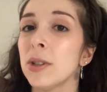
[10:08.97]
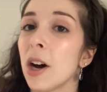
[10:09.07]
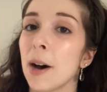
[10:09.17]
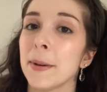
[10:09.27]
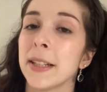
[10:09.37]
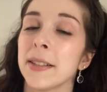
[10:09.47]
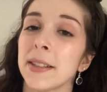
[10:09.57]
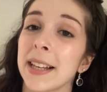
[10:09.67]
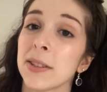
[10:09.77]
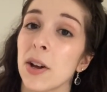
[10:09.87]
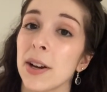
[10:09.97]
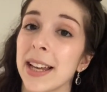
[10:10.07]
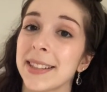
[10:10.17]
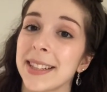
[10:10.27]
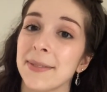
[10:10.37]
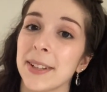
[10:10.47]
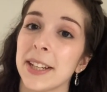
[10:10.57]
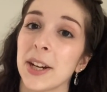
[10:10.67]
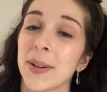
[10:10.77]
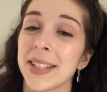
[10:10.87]
comments as long as the
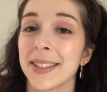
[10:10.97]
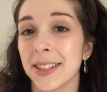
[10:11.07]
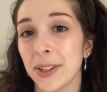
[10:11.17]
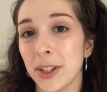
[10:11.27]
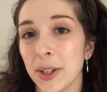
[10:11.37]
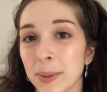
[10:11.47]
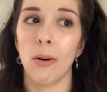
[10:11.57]
video is still new.